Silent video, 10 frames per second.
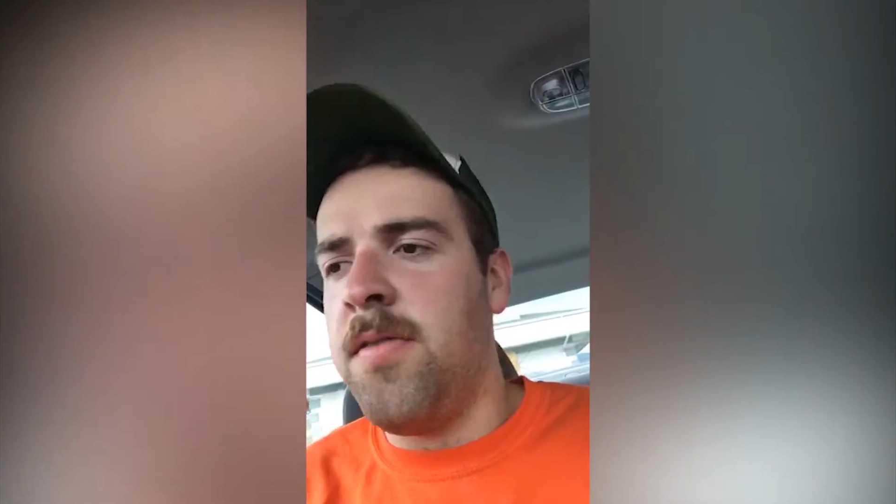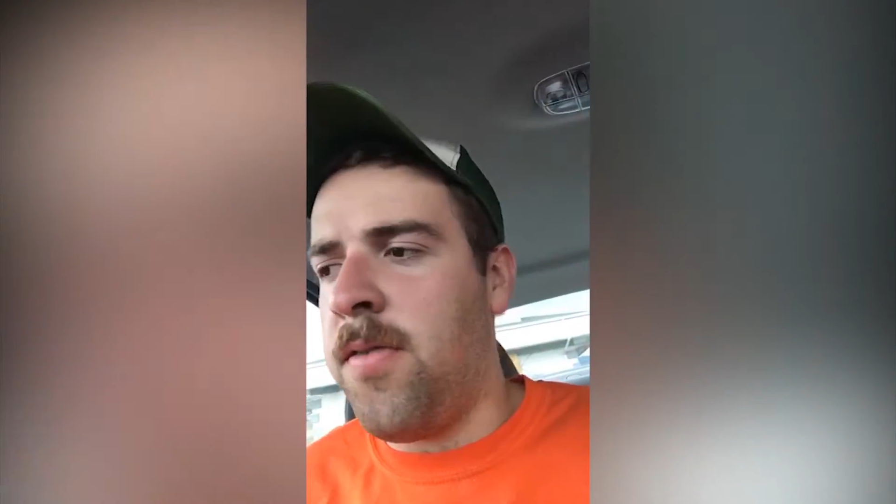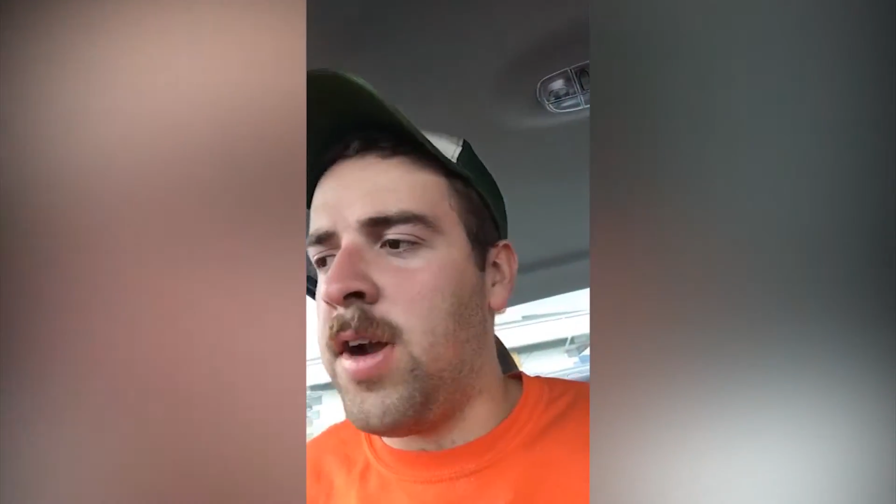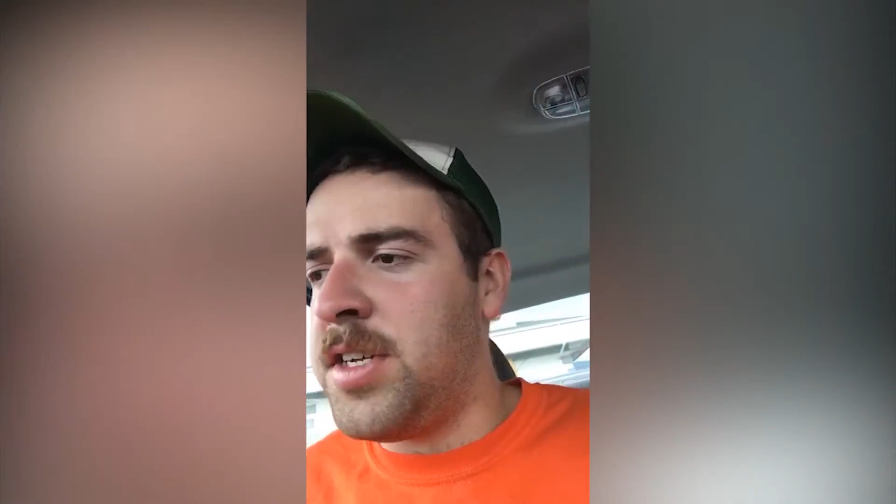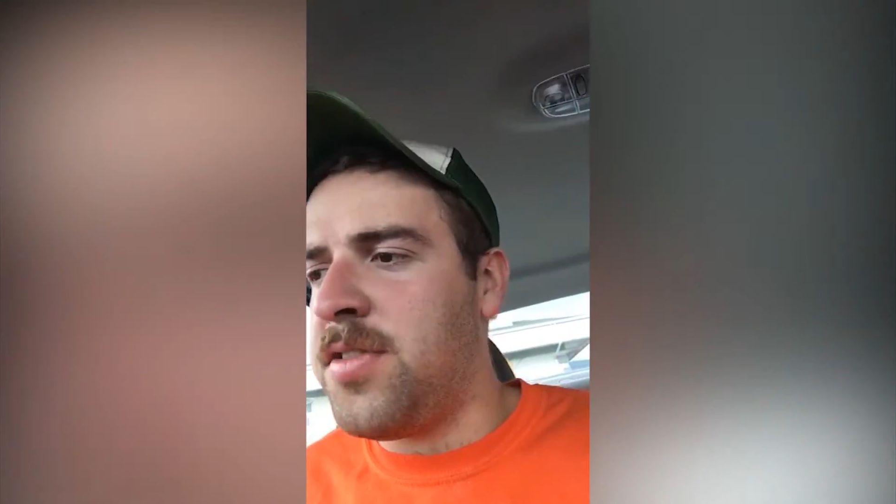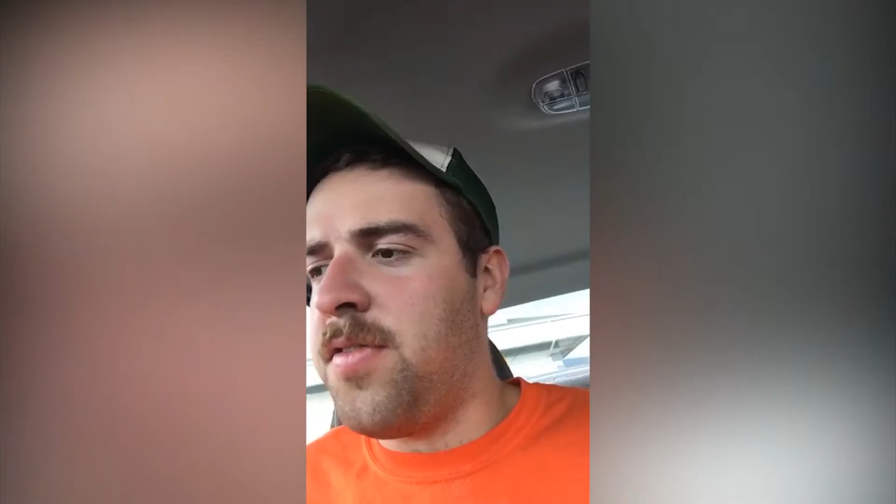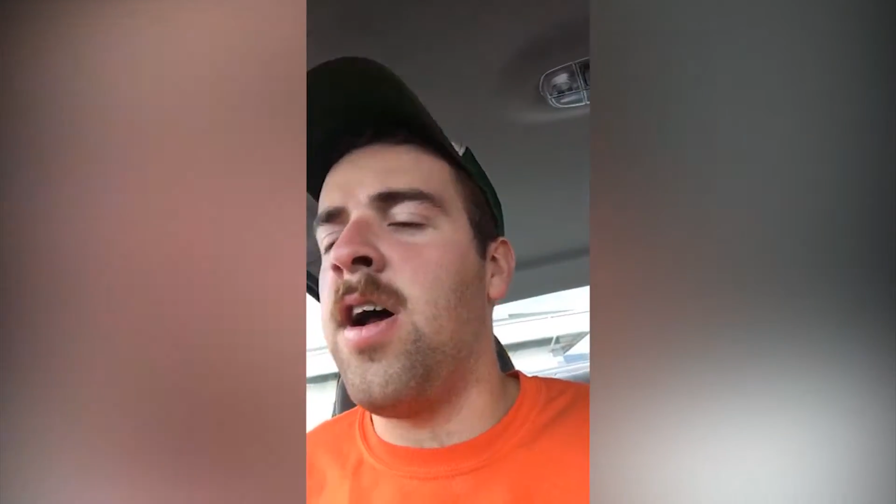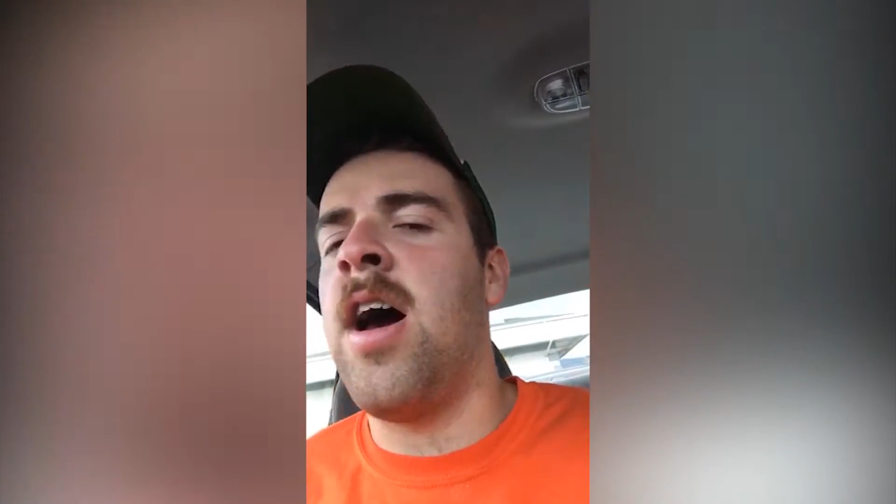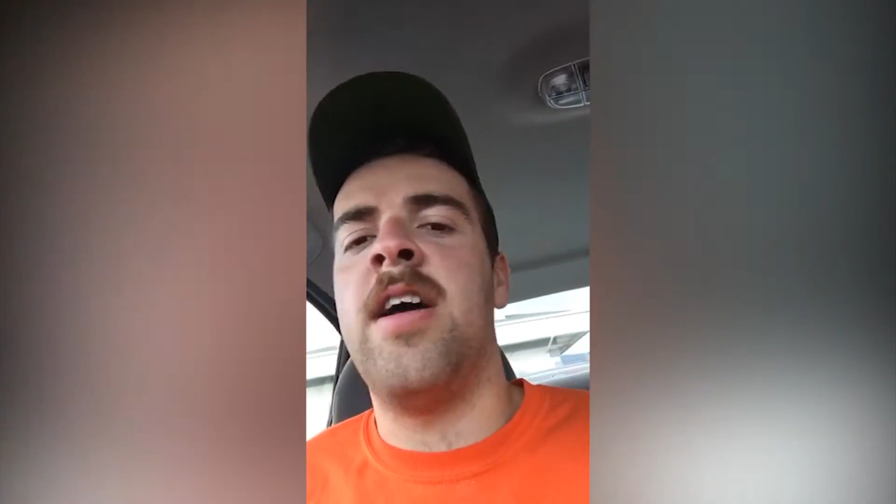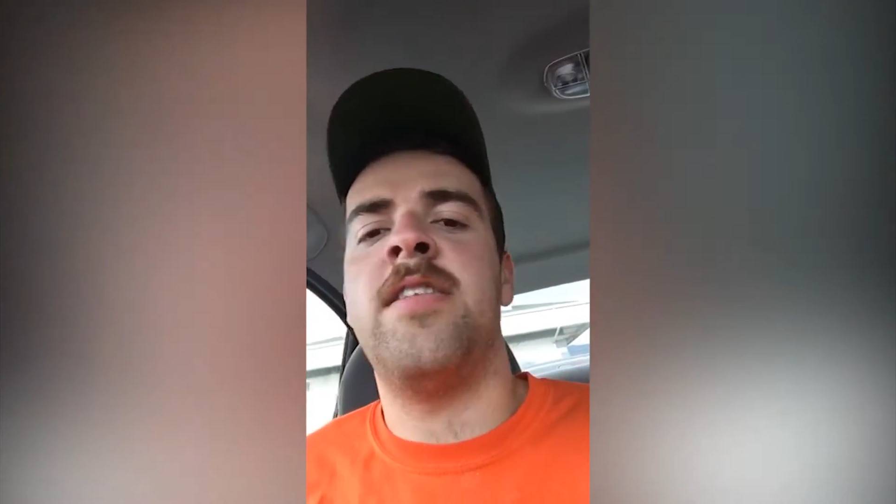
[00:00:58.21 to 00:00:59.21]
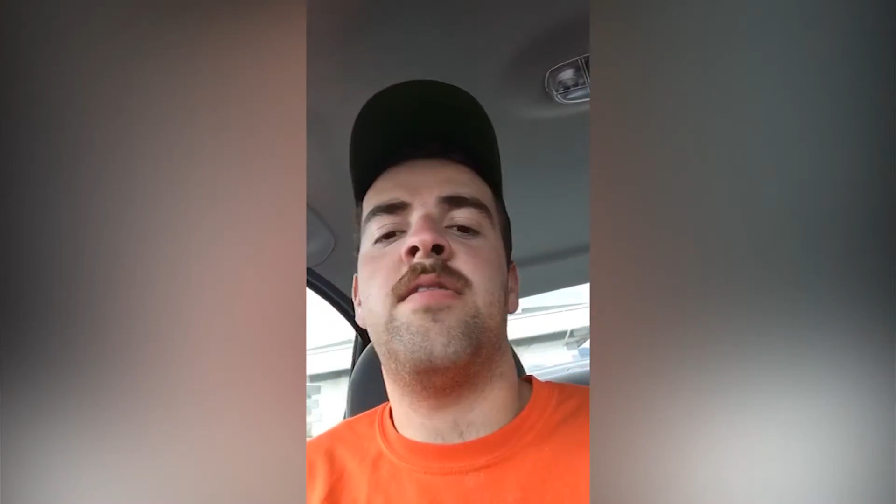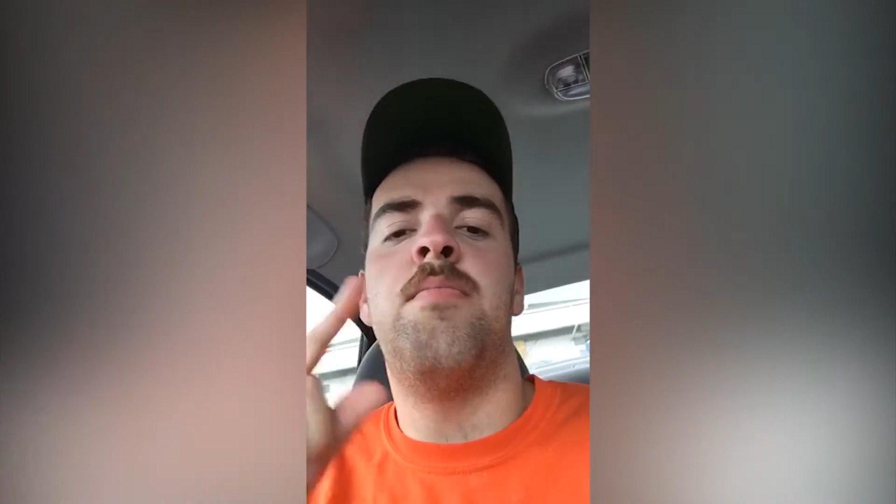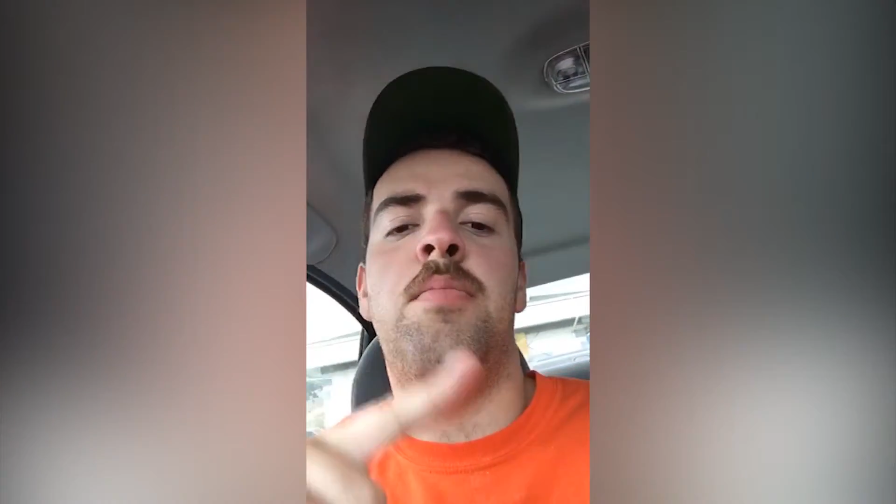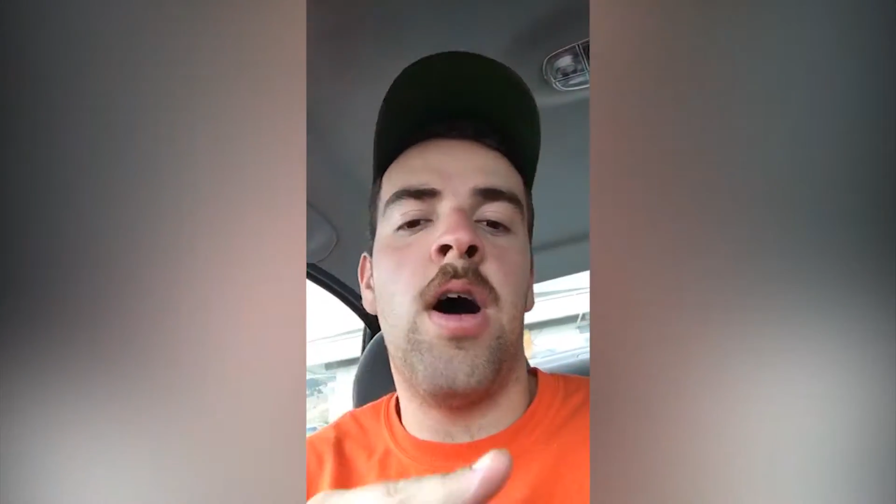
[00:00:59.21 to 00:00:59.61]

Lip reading: French fries.